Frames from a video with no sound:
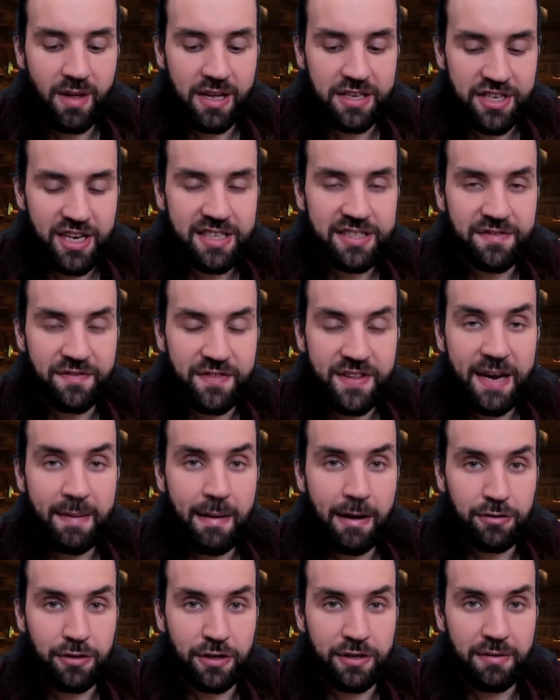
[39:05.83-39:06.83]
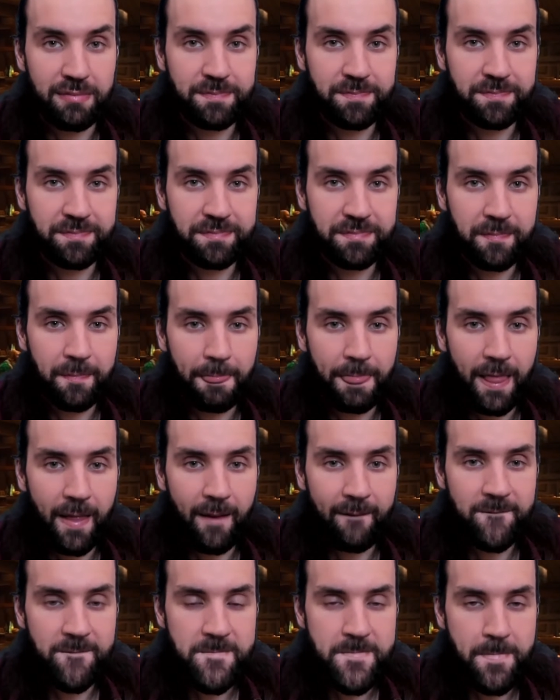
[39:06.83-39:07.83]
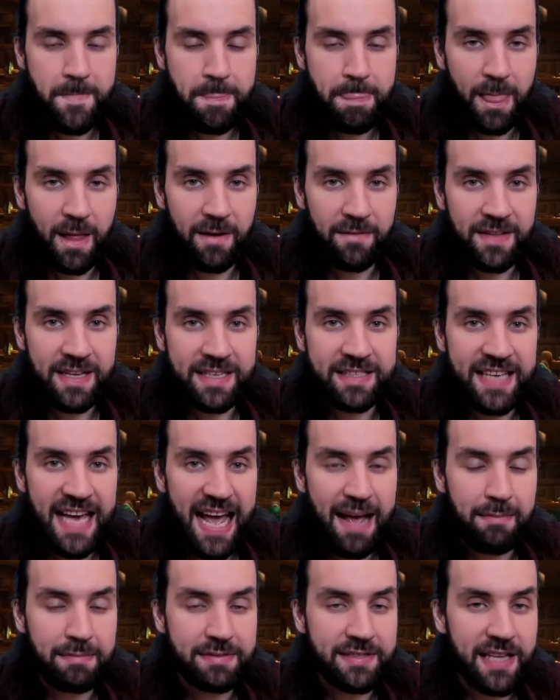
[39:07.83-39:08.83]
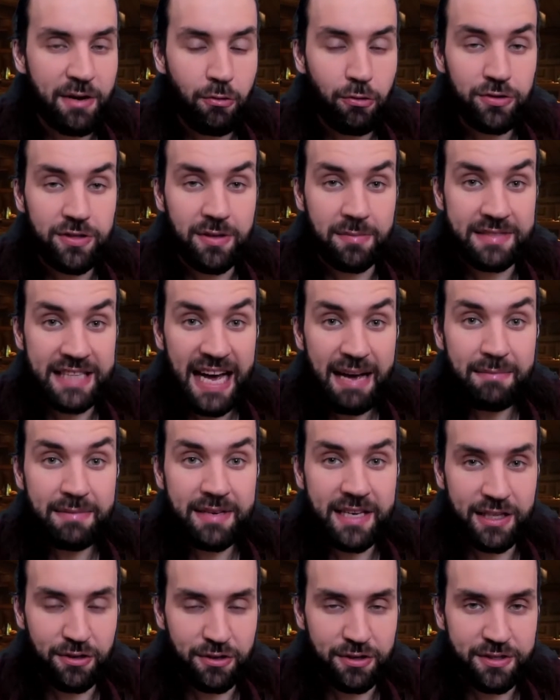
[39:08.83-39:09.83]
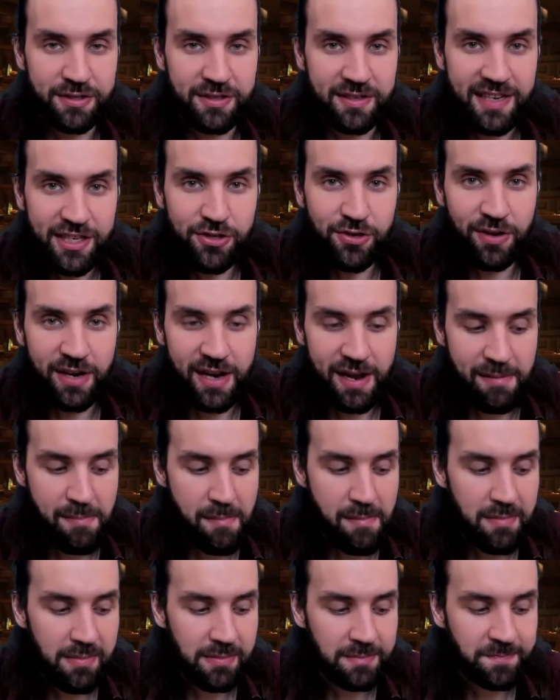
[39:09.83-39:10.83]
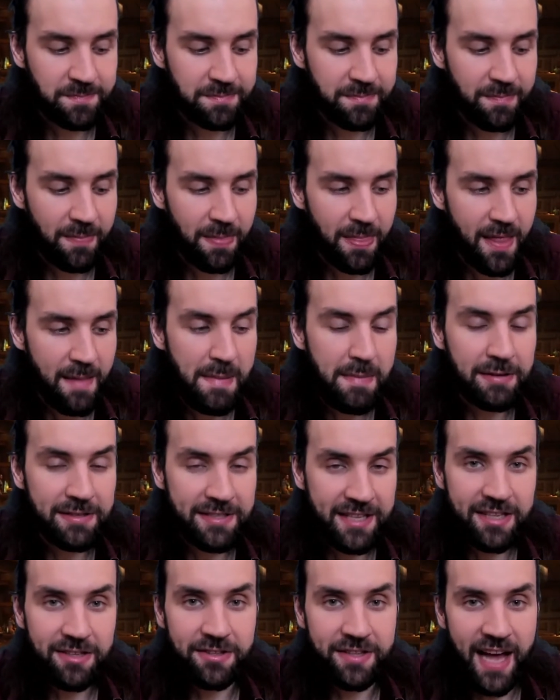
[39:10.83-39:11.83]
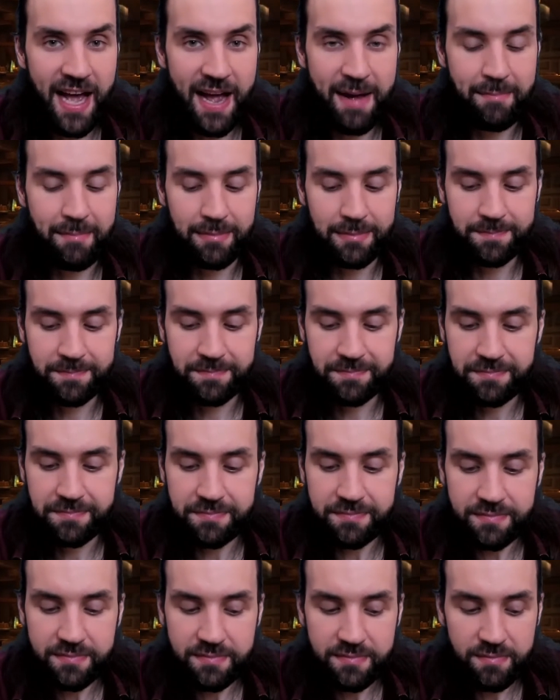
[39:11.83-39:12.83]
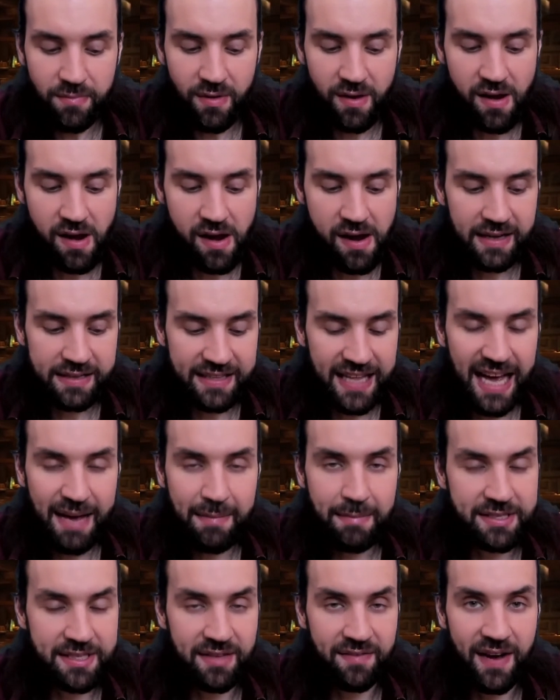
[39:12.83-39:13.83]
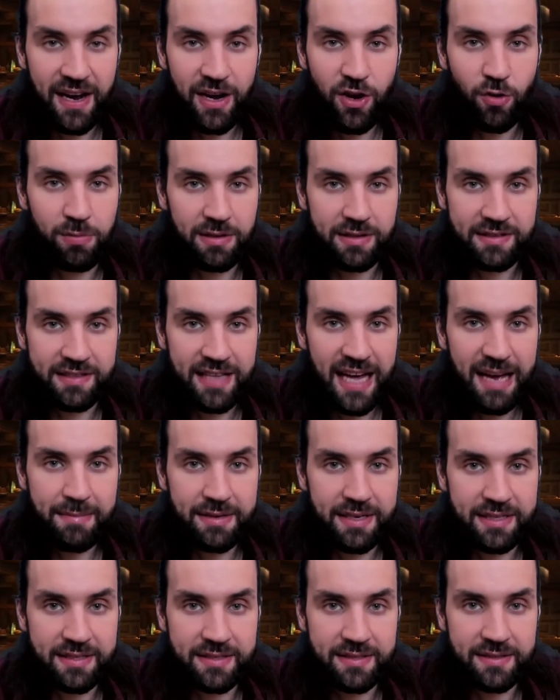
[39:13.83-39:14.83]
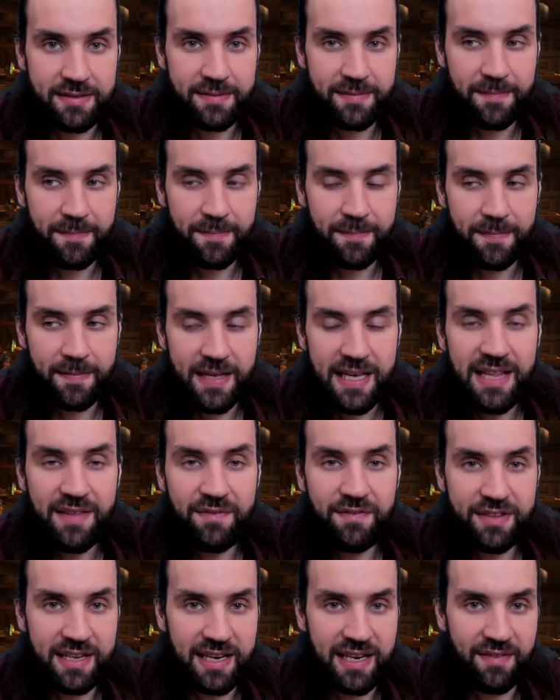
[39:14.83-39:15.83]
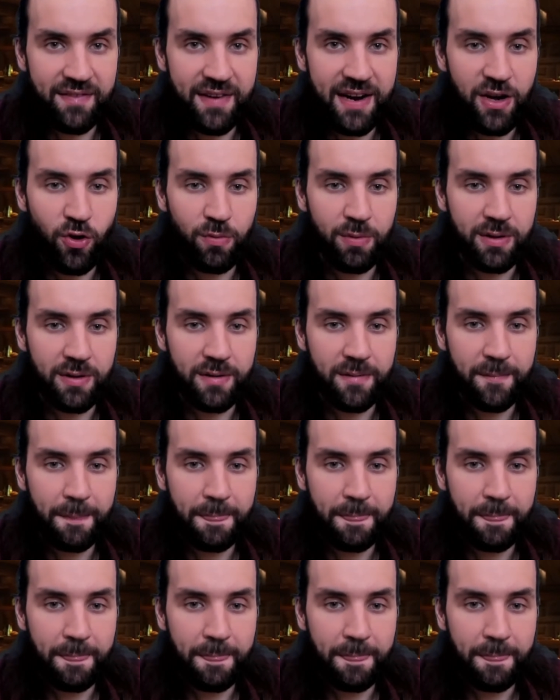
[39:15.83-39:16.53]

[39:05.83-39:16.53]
Just think about it. These games, they call them time killers, literally. People kill time. Time is invaluable. Time is infinitely valuable.